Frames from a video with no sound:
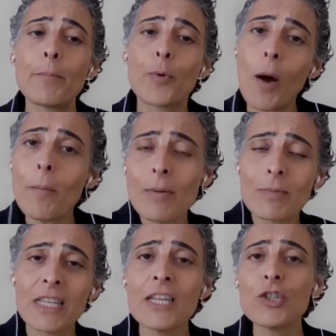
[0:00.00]

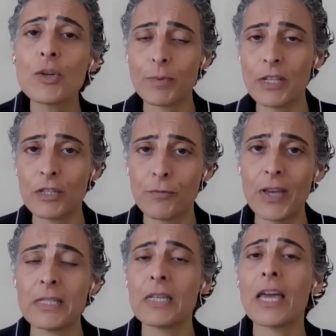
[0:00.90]
problems Egypt is
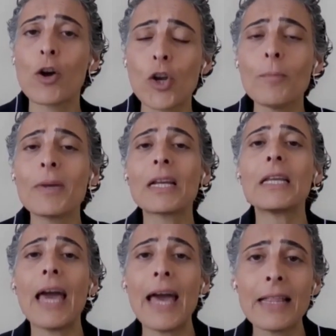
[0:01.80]
facing
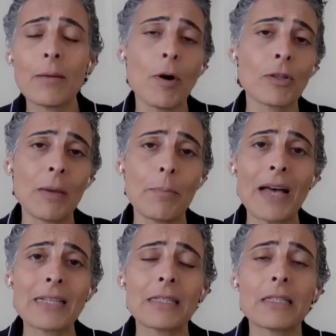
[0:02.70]
economically and about
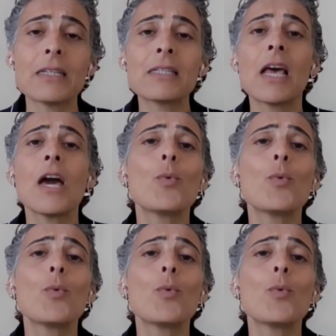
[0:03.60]
capacities,